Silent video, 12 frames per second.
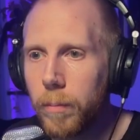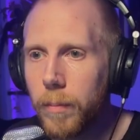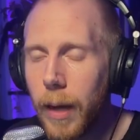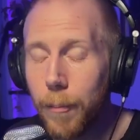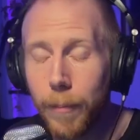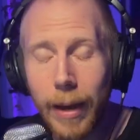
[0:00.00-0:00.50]

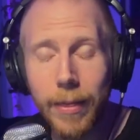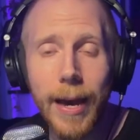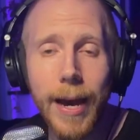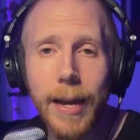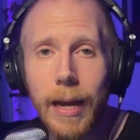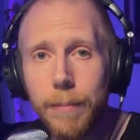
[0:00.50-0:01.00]
And by
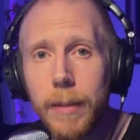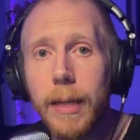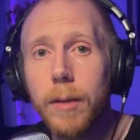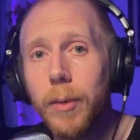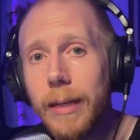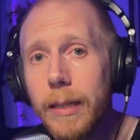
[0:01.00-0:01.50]
that, I
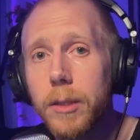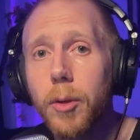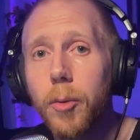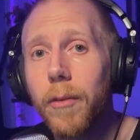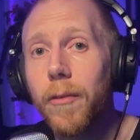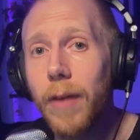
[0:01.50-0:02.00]
mean we need to know
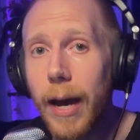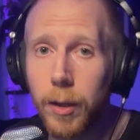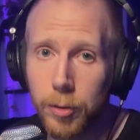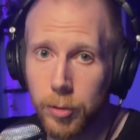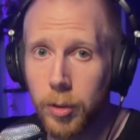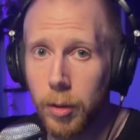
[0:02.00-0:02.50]
where the
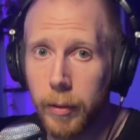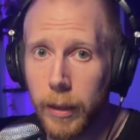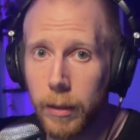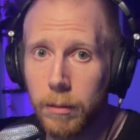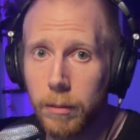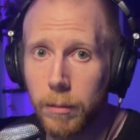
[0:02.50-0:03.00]
file is
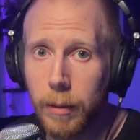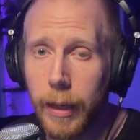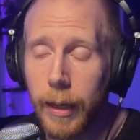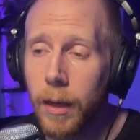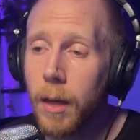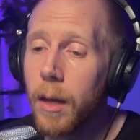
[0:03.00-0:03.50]
going,
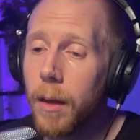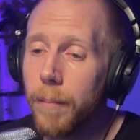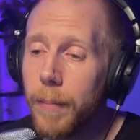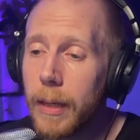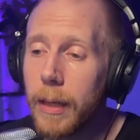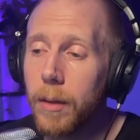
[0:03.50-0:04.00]
okay?
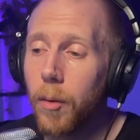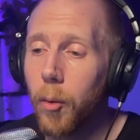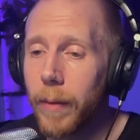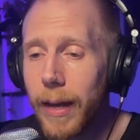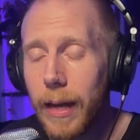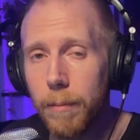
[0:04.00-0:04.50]
Meaning where
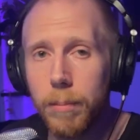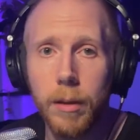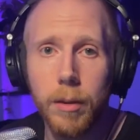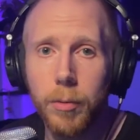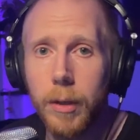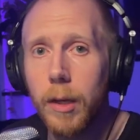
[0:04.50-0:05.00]
that
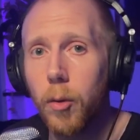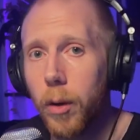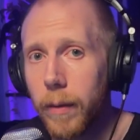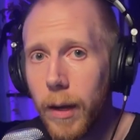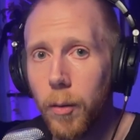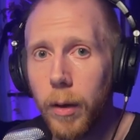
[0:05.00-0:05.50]
MP3, where
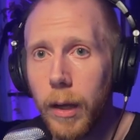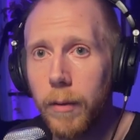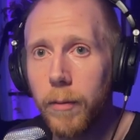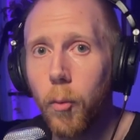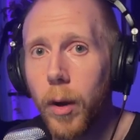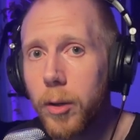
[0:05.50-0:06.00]
that
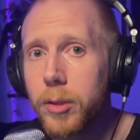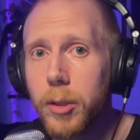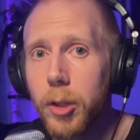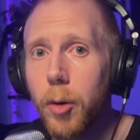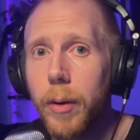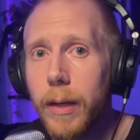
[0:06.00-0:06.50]
wave, where is it
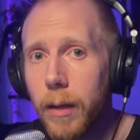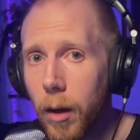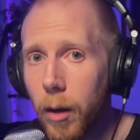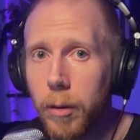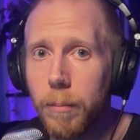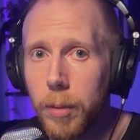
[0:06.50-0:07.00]
going in
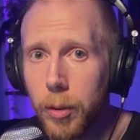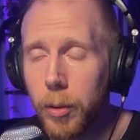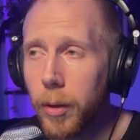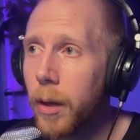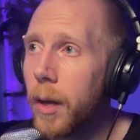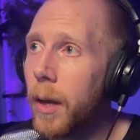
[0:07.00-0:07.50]
our
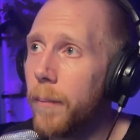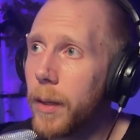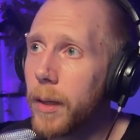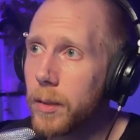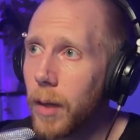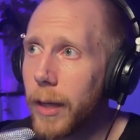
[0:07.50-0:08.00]
computer?
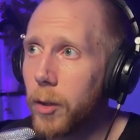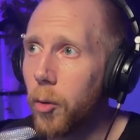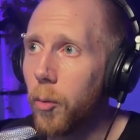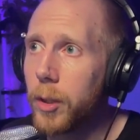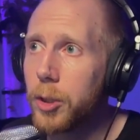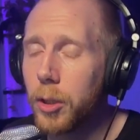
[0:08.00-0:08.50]
Because I don't
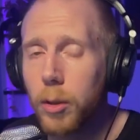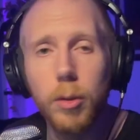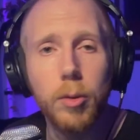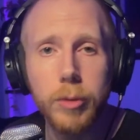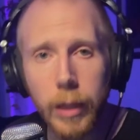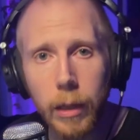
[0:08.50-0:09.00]
want you to
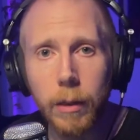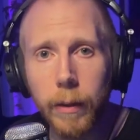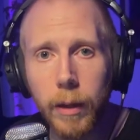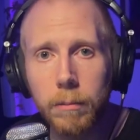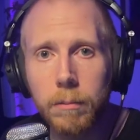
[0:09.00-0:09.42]
lose anything.